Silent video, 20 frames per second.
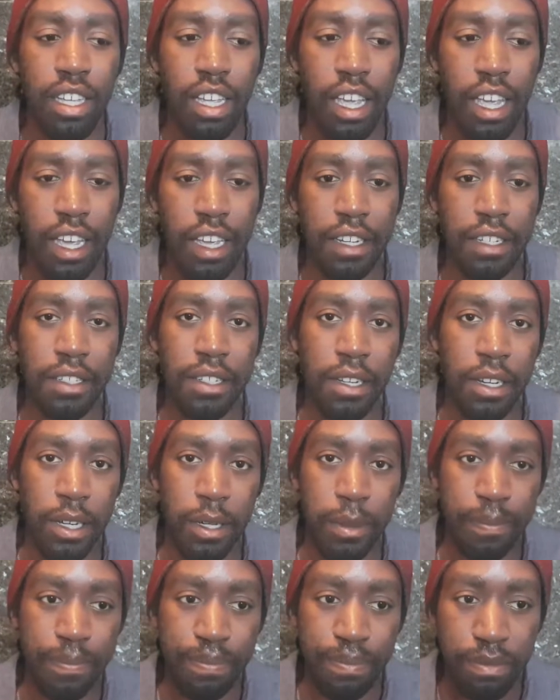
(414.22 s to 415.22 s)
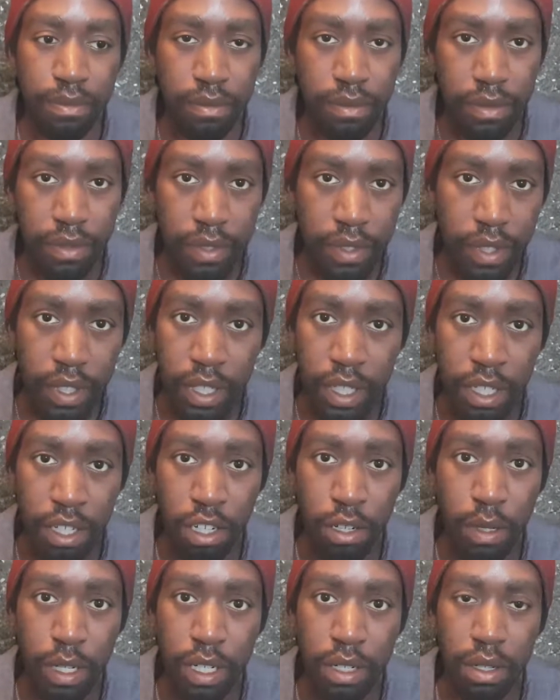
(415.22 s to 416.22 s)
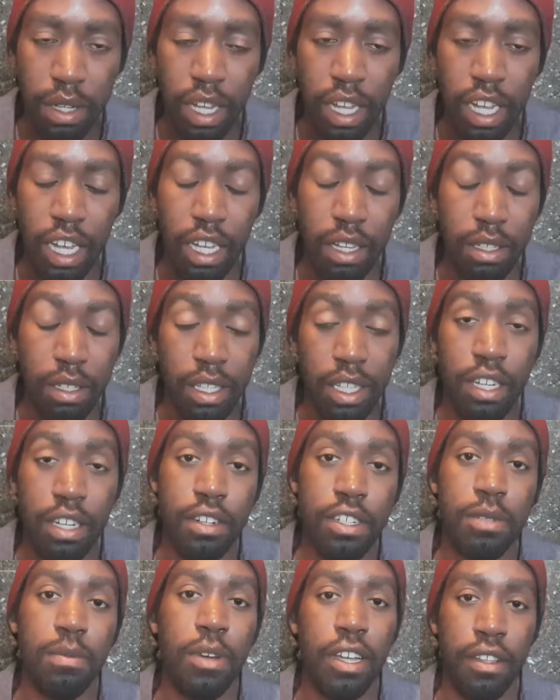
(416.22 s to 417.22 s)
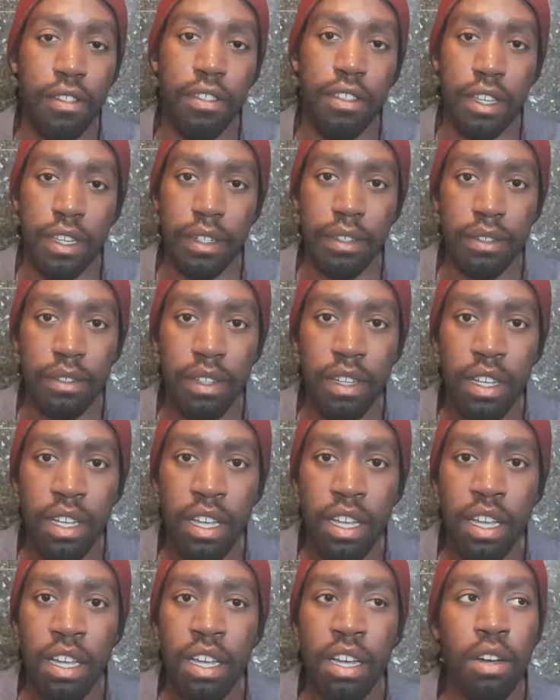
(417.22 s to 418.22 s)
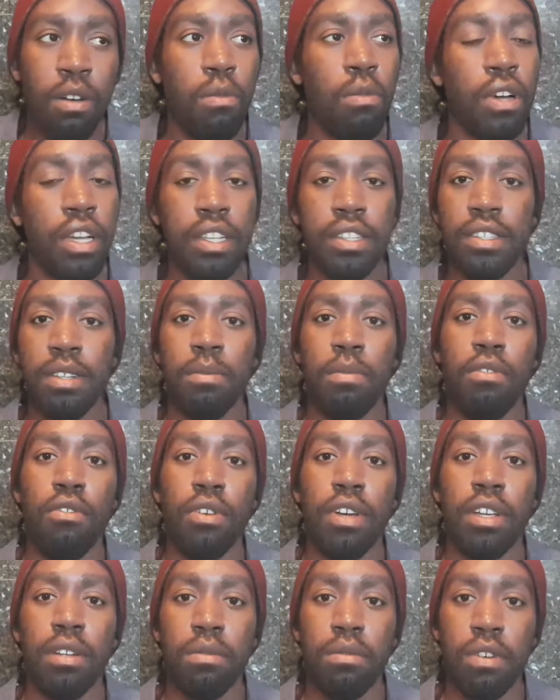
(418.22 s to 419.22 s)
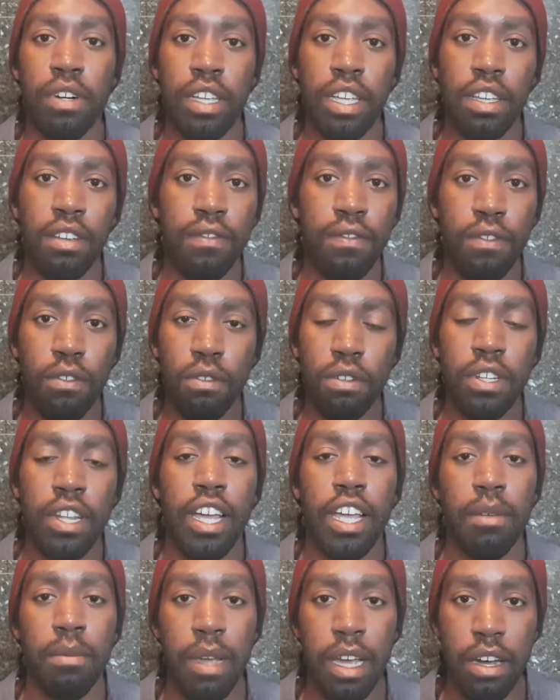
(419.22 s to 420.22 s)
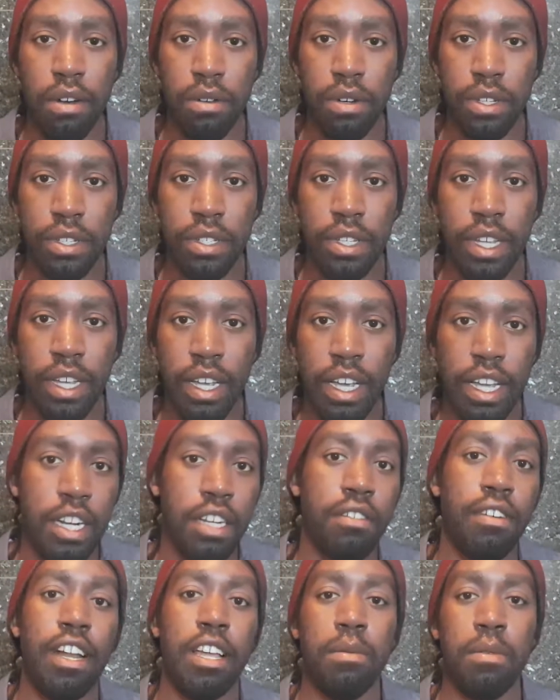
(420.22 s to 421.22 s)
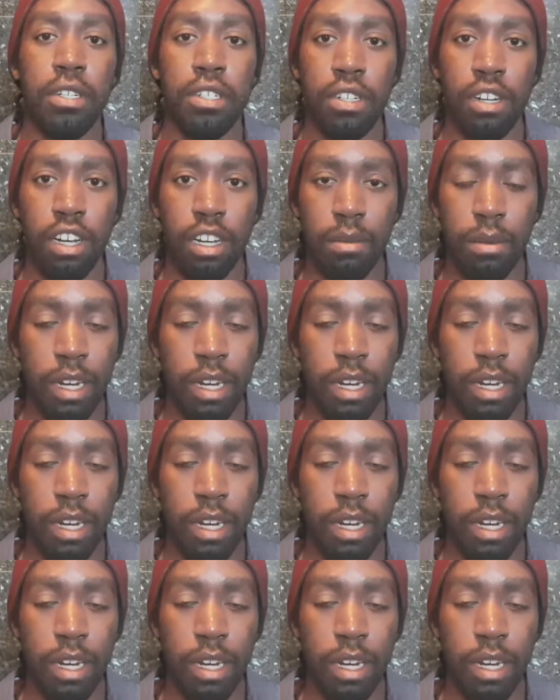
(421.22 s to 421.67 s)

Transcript: And you know what? Here's my thing. What is the point working full-time hours at a crappy job?